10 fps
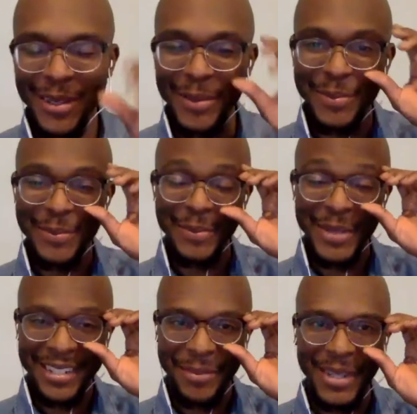uh,
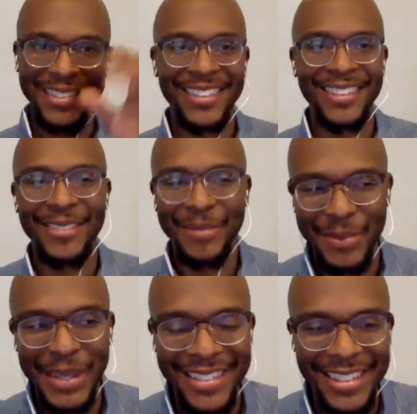been an amazing,
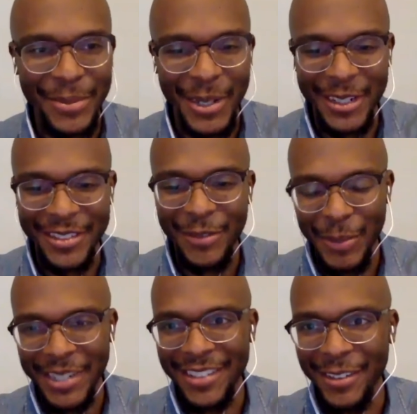amazing experience for
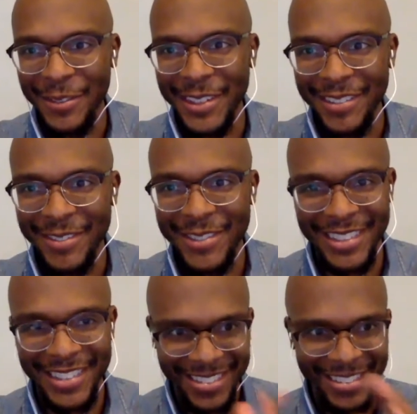myself, and
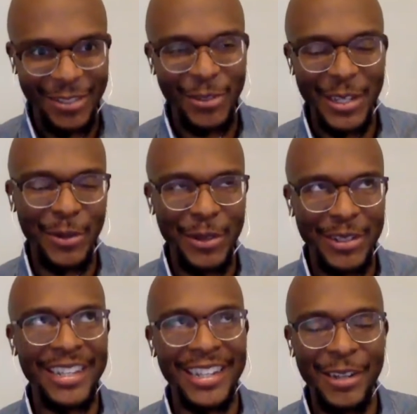to see what,
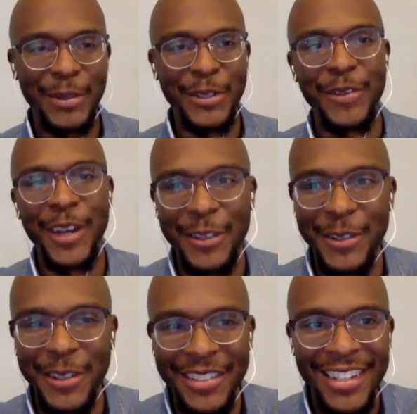and hear what you've gone
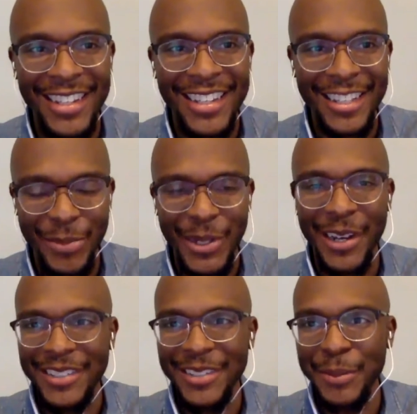through is it's pretty
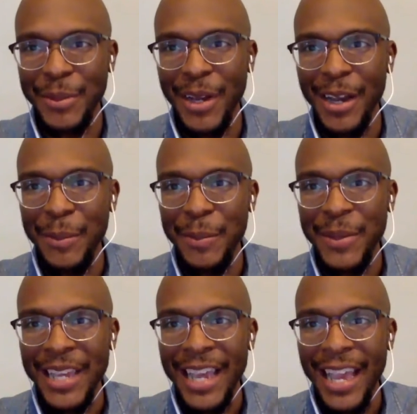awesome. Um, yeah.